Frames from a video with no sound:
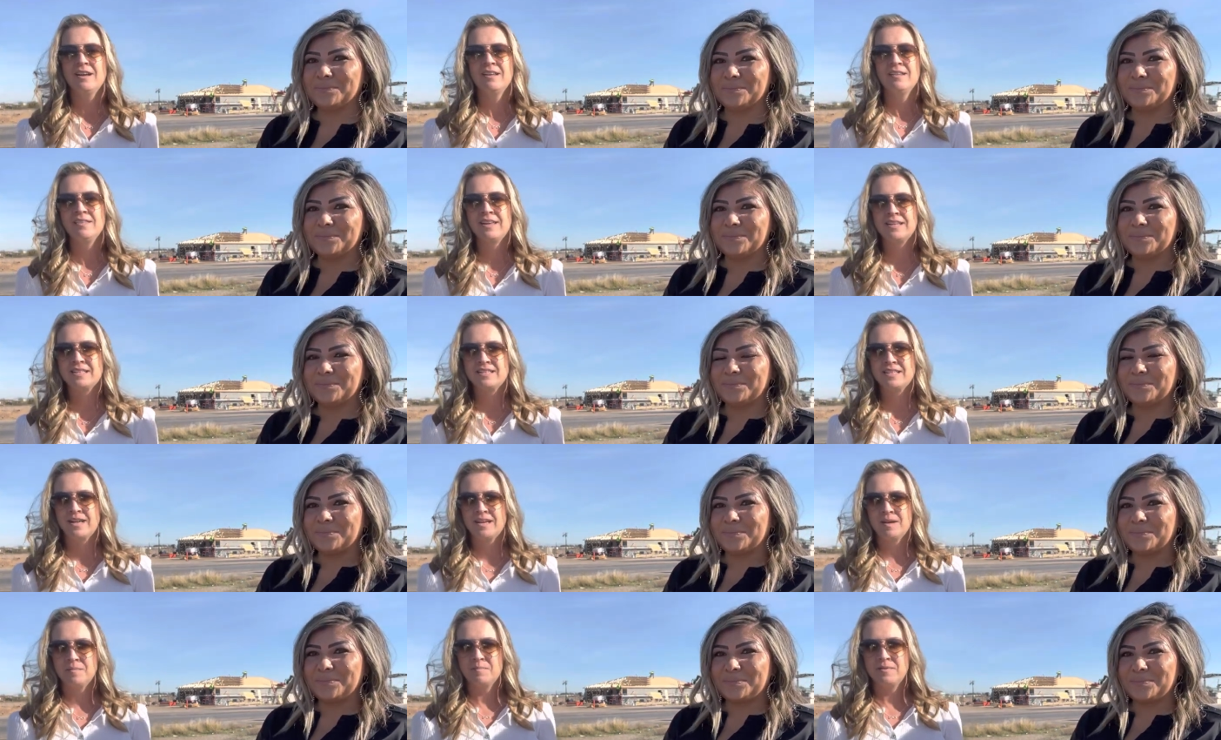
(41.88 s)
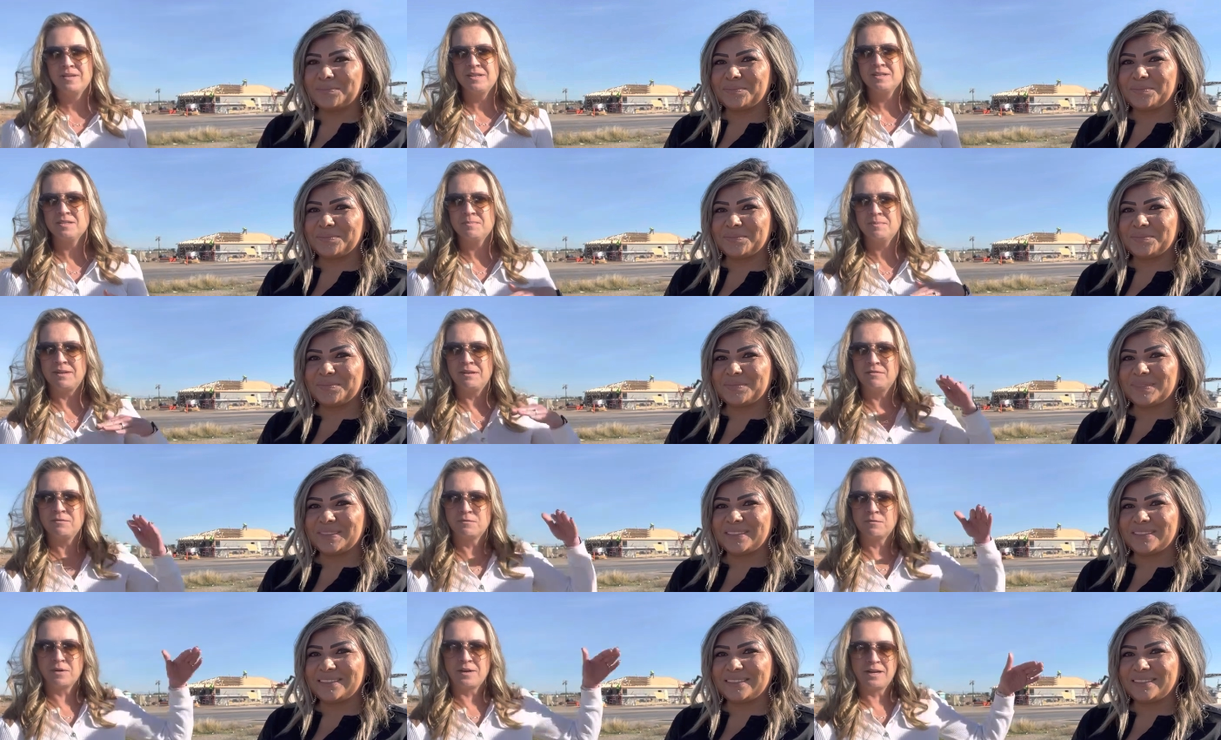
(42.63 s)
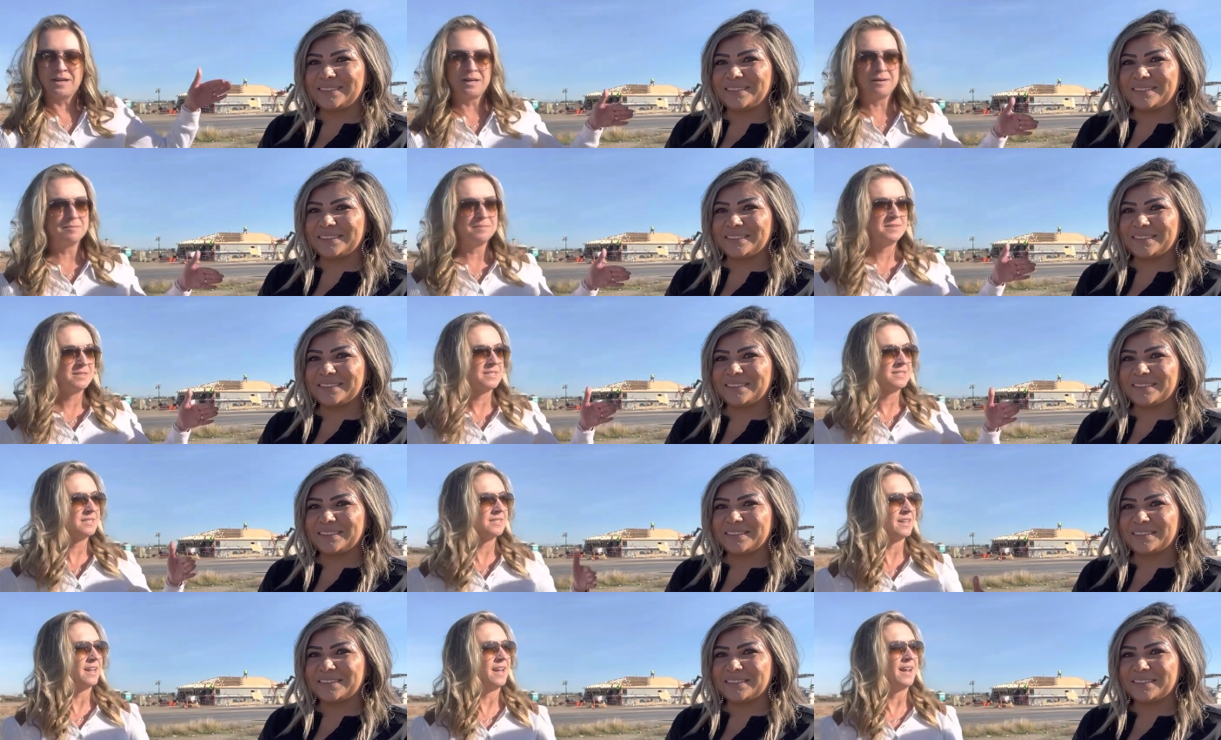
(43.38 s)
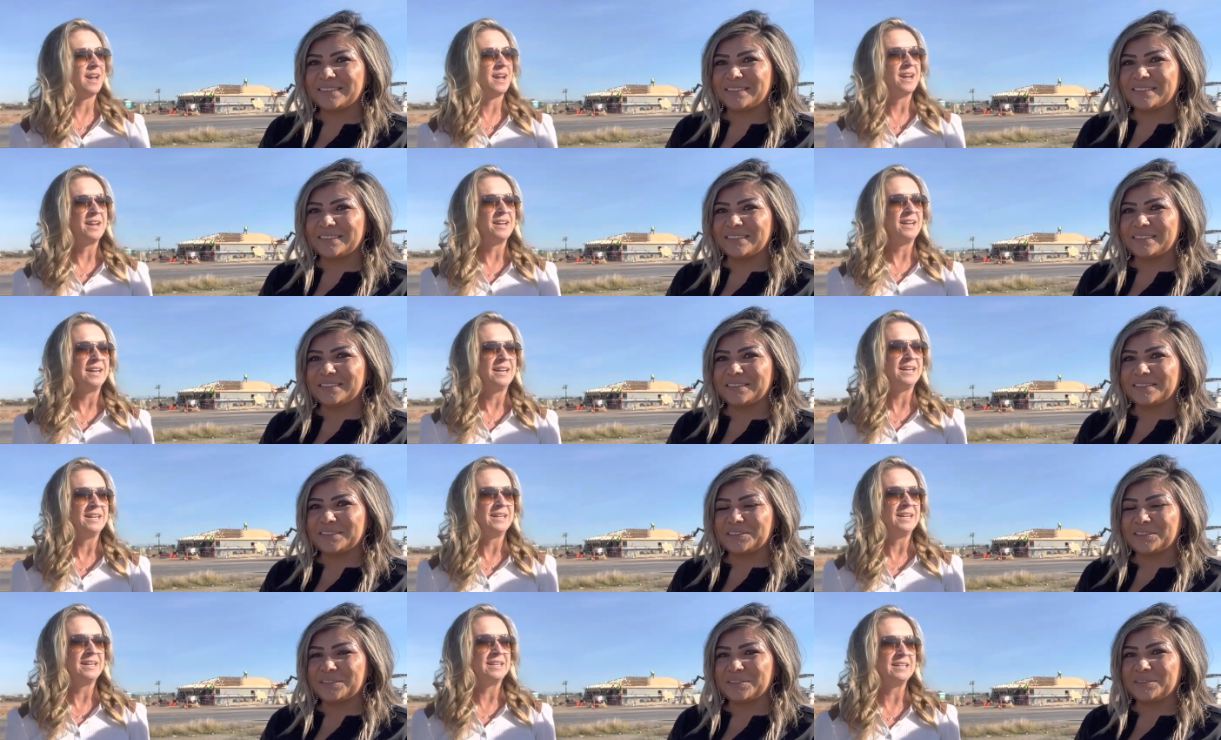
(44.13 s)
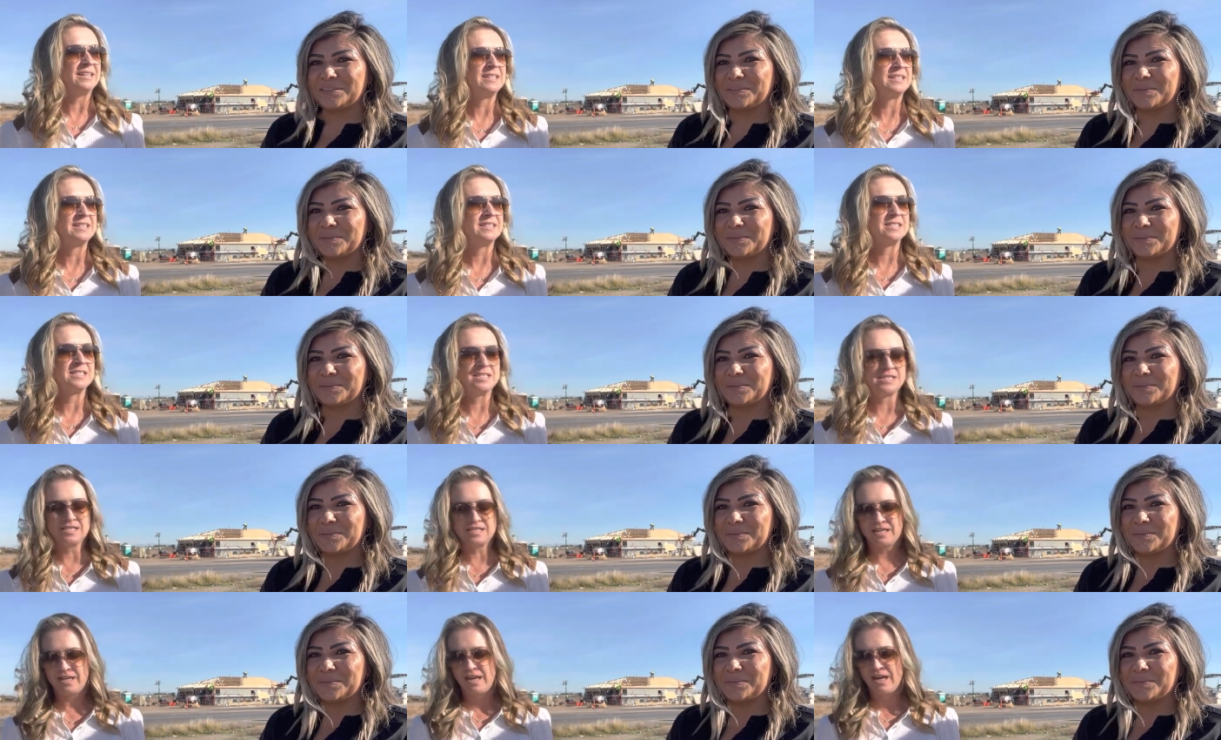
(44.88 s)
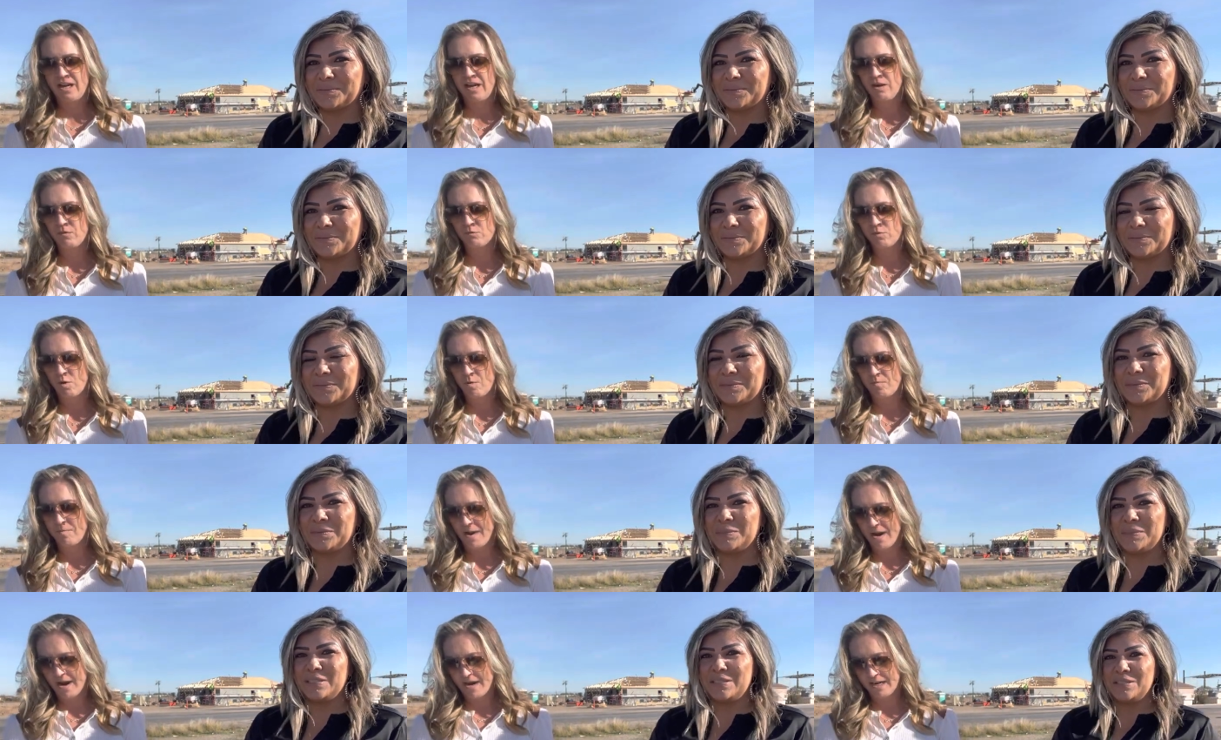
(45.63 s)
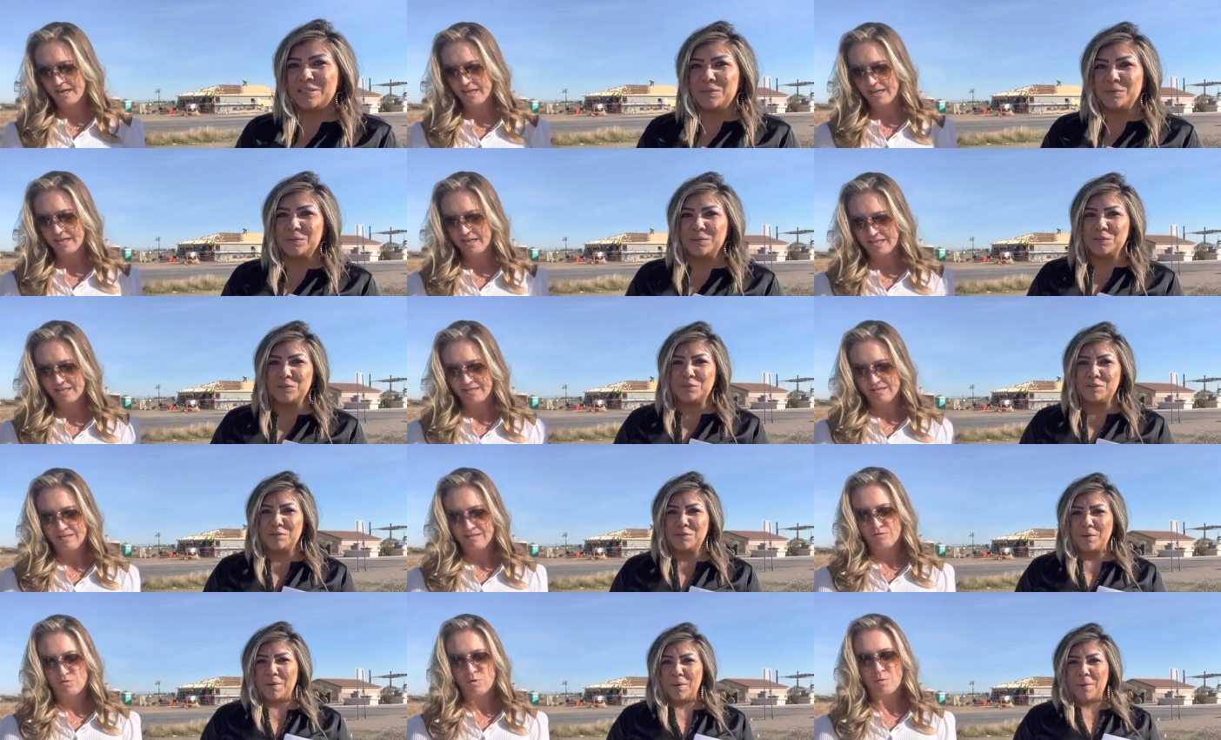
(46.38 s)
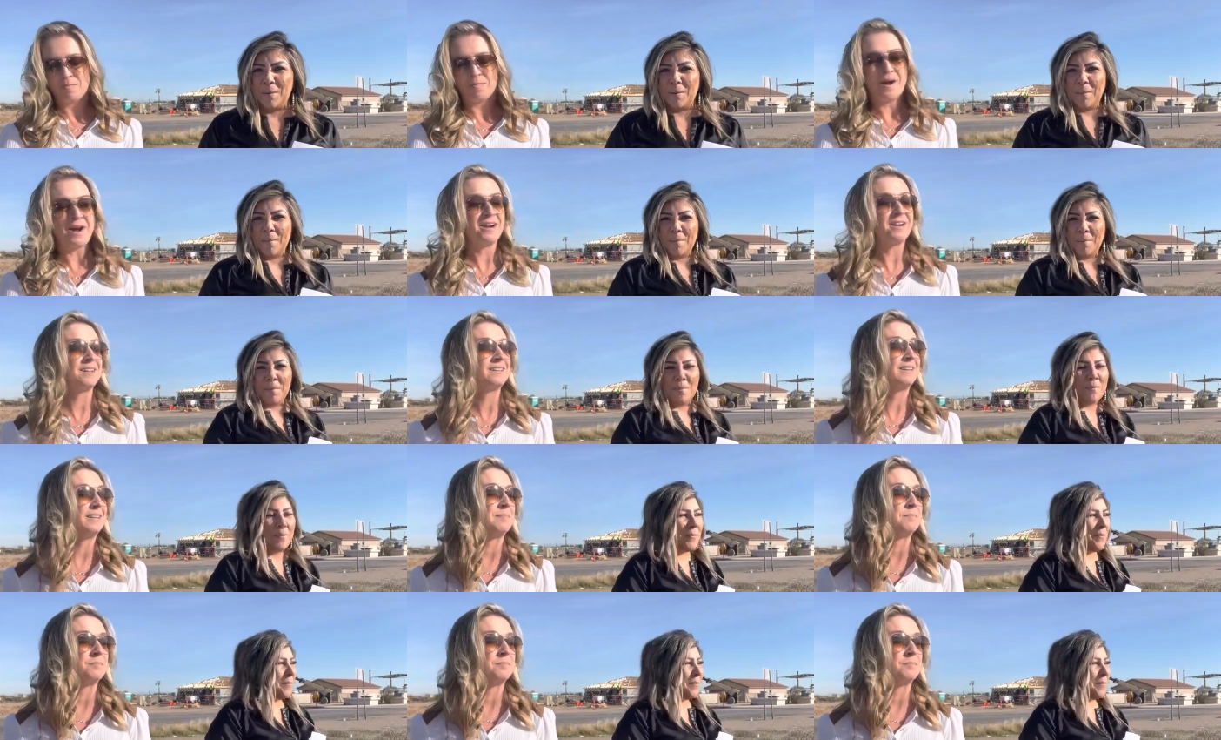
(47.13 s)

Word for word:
Speaker 1: They set up these big frames and it is a robotic, robotically